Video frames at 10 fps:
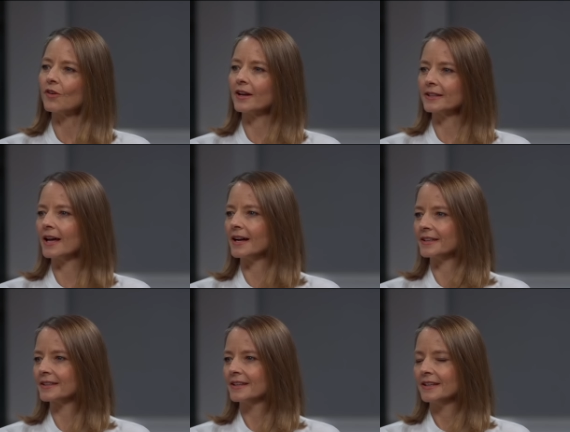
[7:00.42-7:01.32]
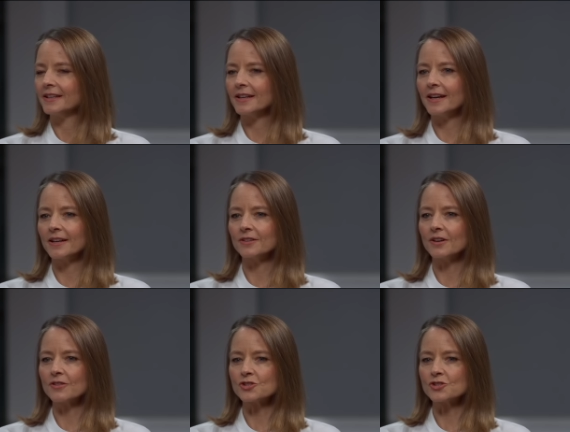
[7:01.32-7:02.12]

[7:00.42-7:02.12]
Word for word: fine line and uh,